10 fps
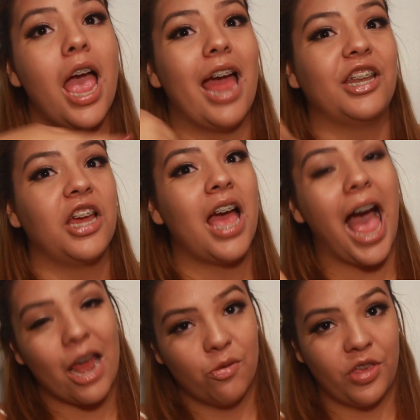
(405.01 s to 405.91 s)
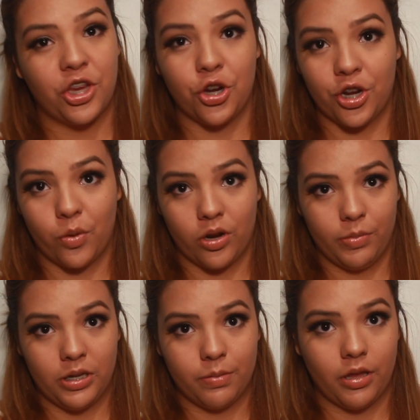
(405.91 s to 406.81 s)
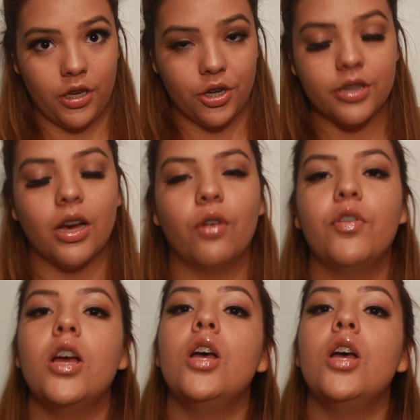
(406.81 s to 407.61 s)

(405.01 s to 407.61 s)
and I don't think you're going to want to be smelling yourself.